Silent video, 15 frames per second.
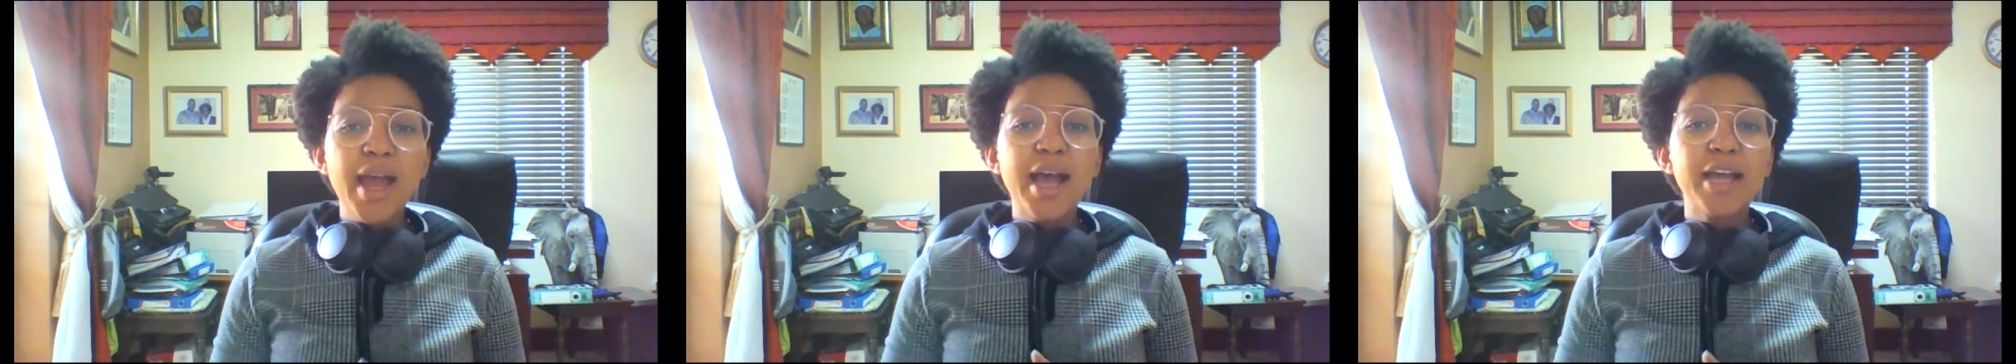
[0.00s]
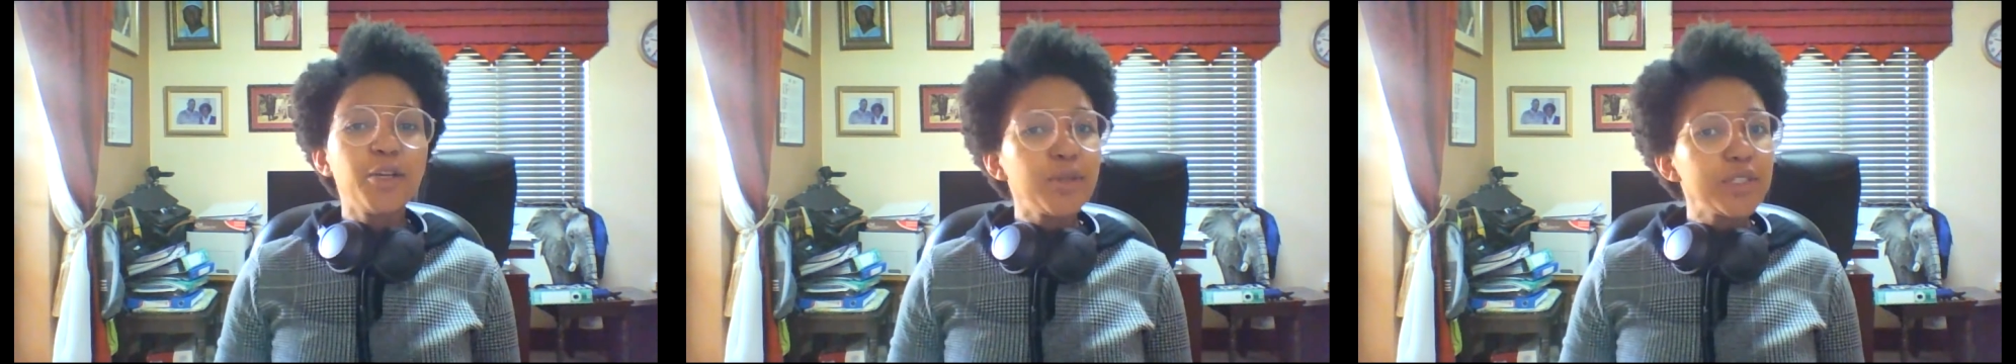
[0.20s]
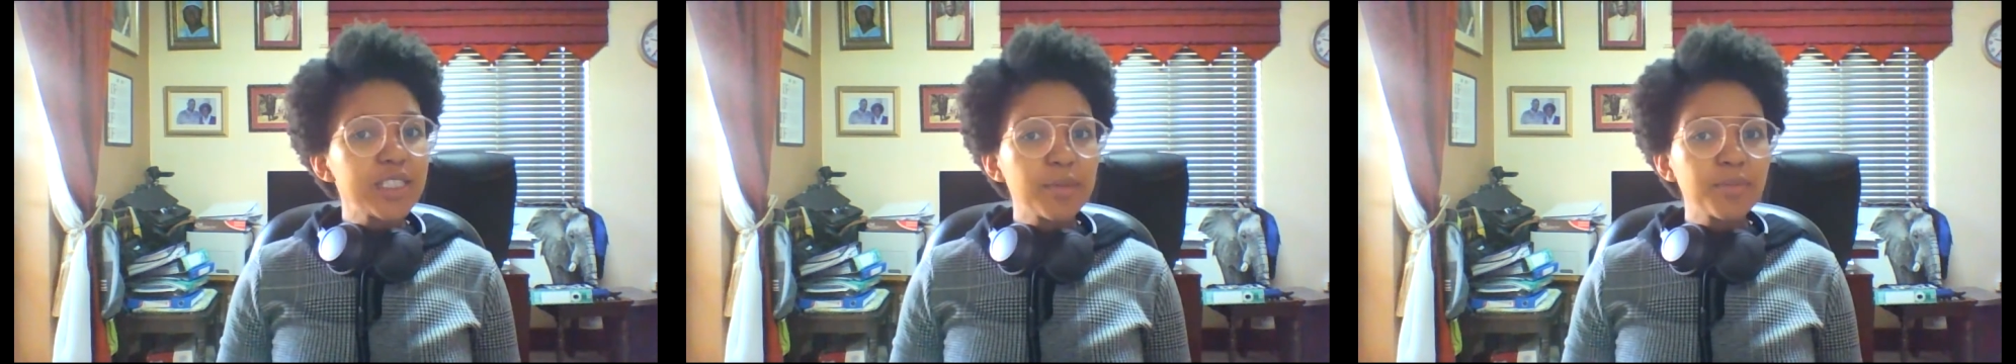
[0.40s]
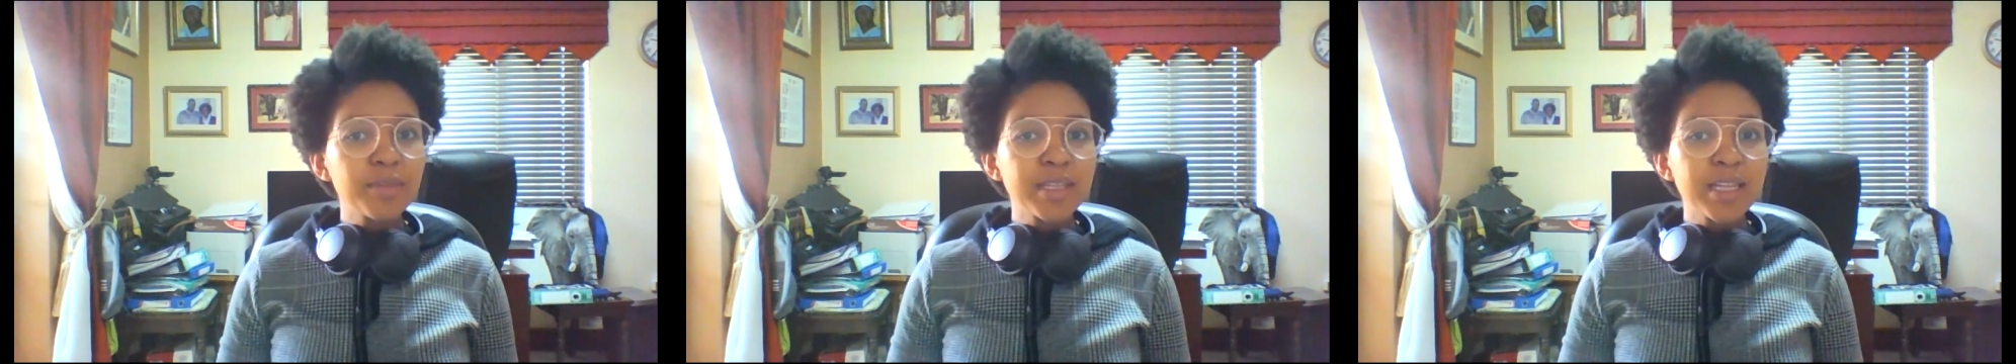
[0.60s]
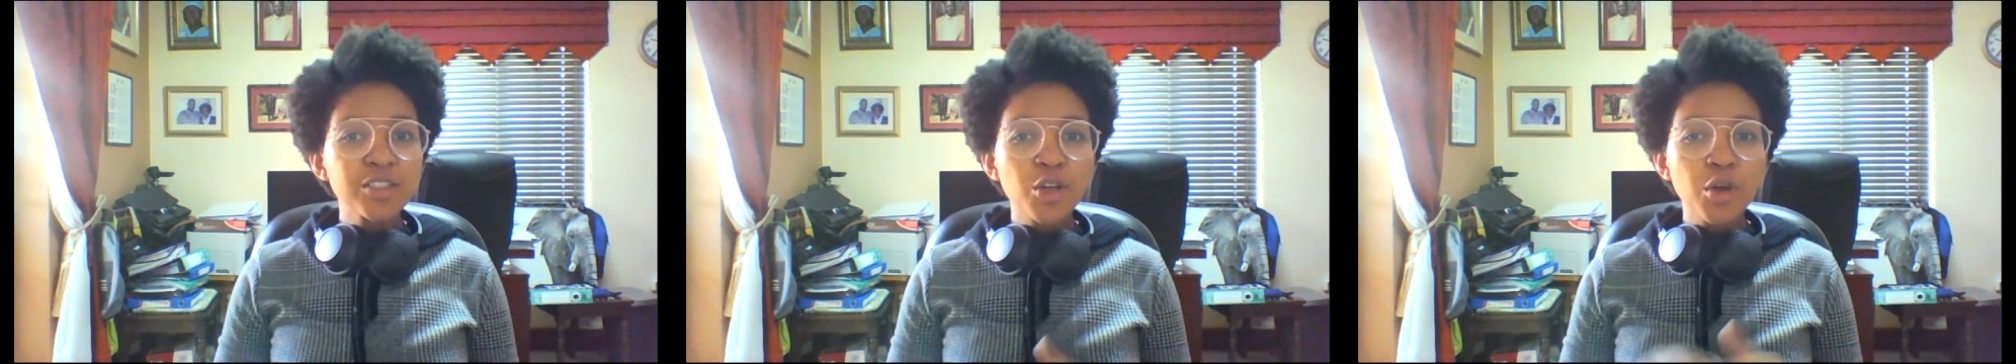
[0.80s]
I know it's
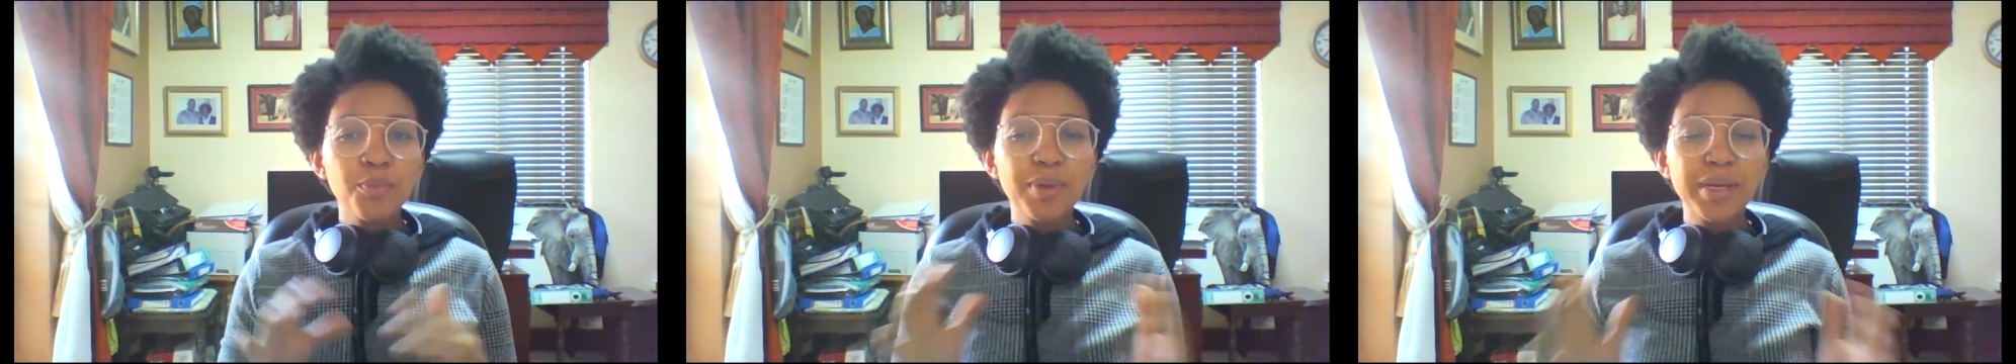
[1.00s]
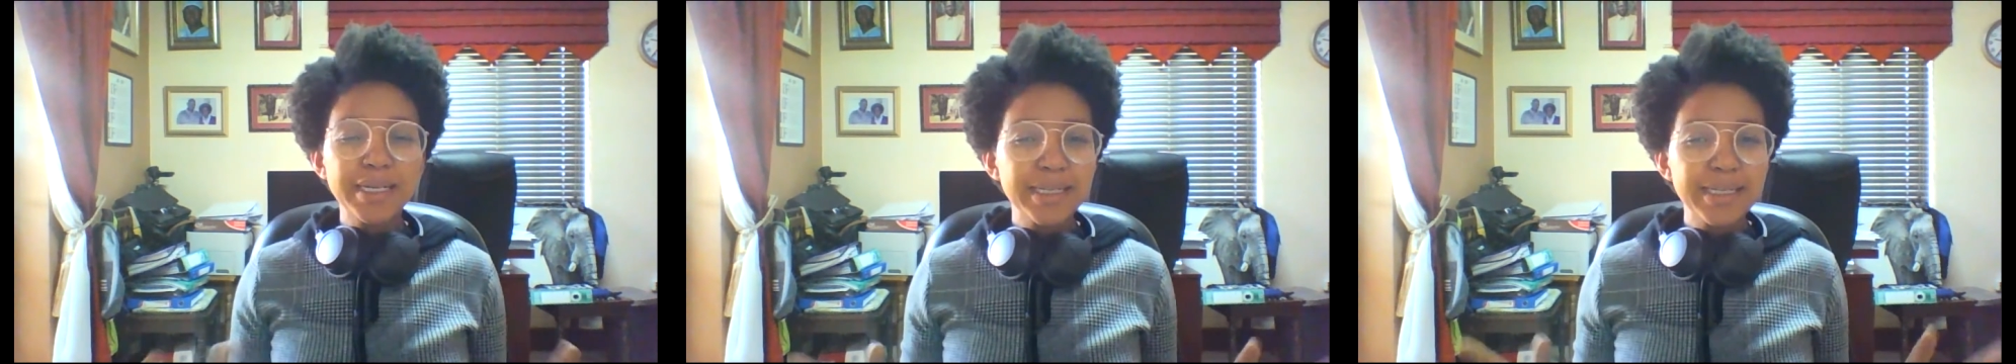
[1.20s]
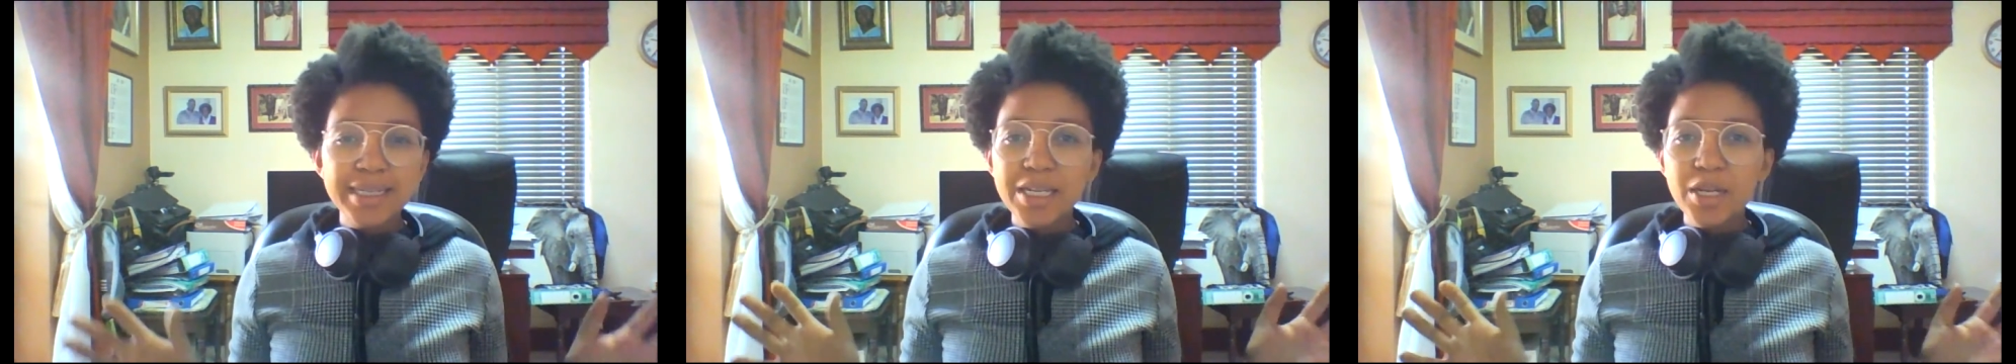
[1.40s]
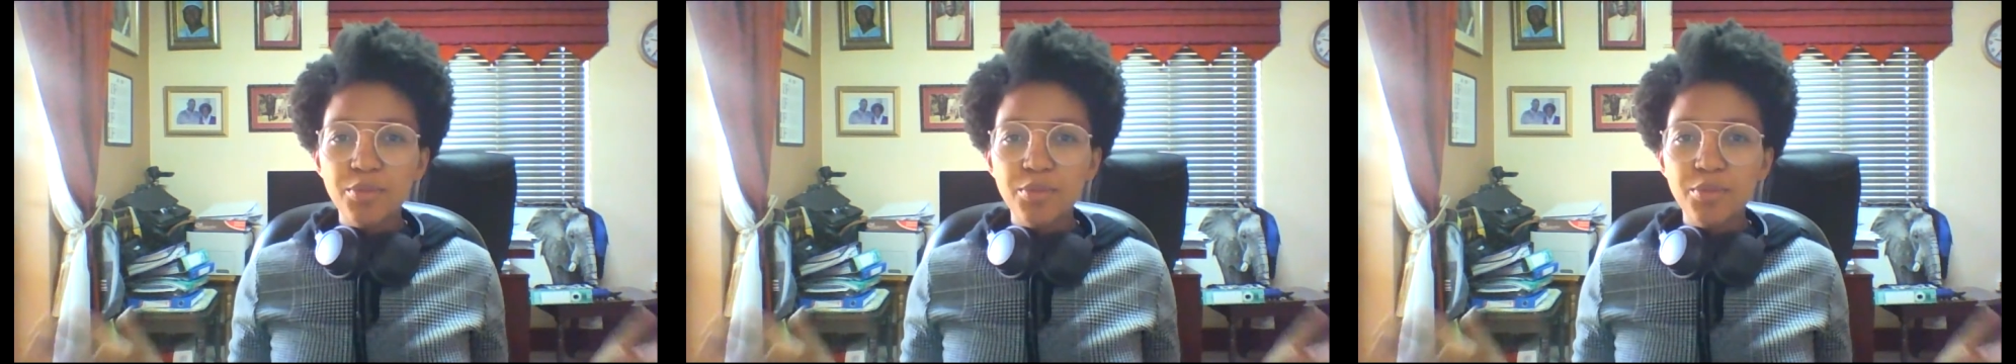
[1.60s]
something that's completely